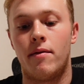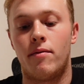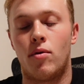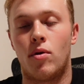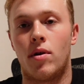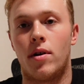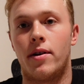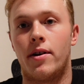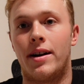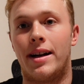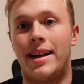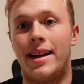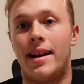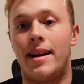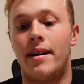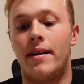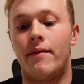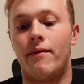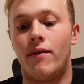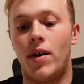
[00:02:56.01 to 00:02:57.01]

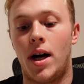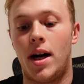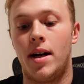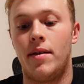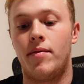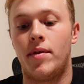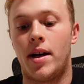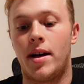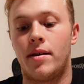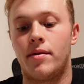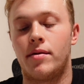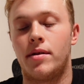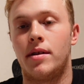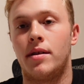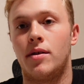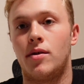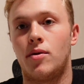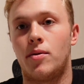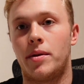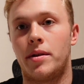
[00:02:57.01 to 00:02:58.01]

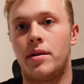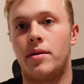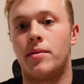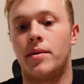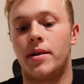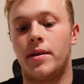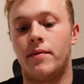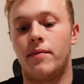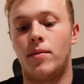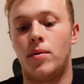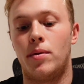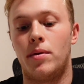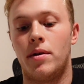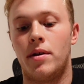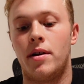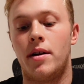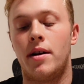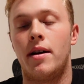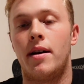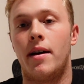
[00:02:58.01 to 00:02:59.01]
485,000 in
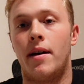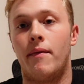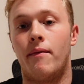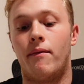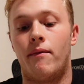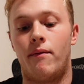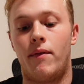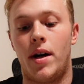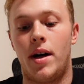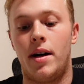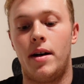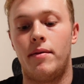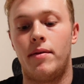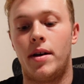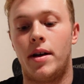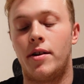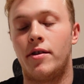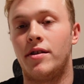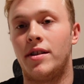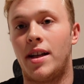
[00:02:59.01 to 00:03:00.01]
2024, and
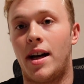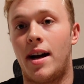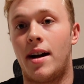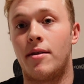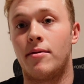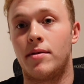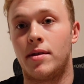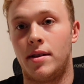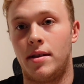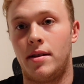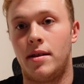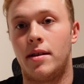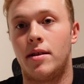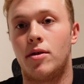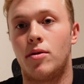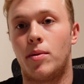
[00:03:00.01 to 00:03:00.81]
500,000 in